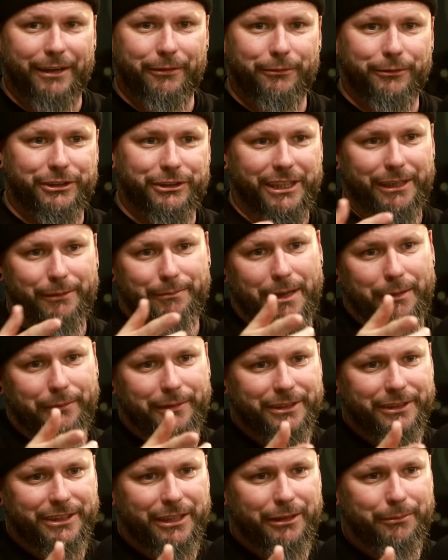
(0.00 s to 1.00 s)
like, well, shit, maybe
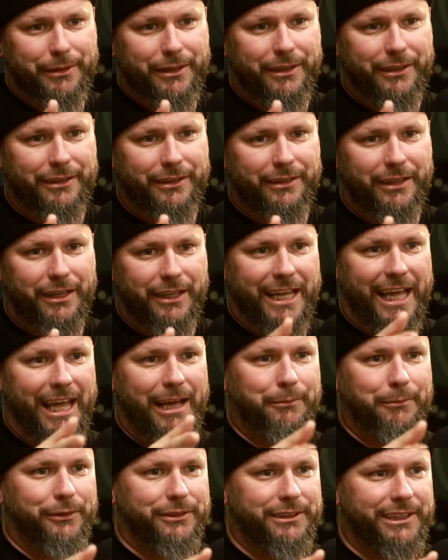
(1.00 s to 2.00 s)
there's going to be a
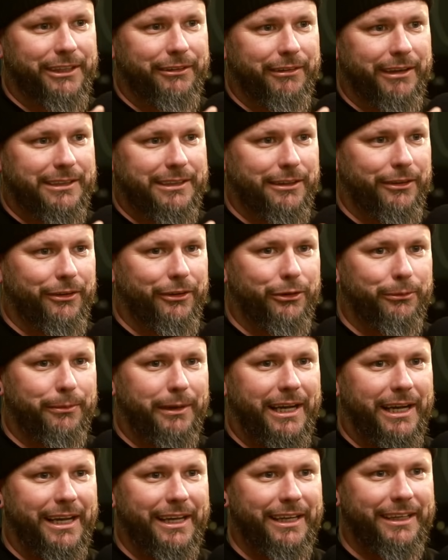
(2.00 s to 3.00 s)
Camel Cigarettes logo
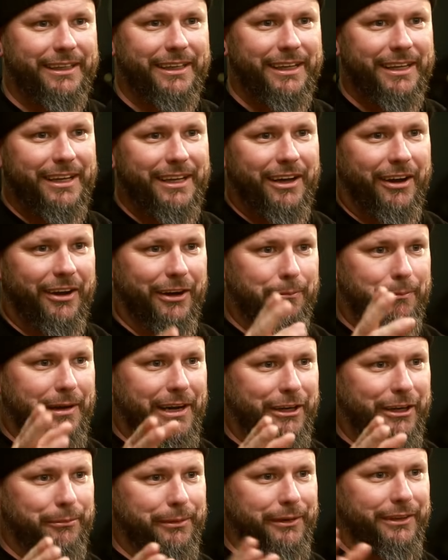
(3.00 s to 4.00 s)
behind on a
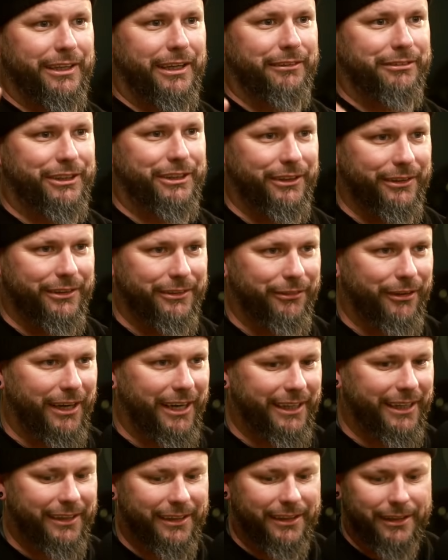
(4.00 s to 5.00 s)
biker build-off show,
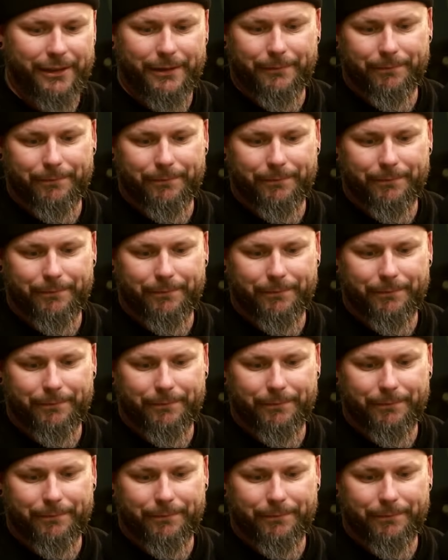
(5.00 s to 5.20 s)
right?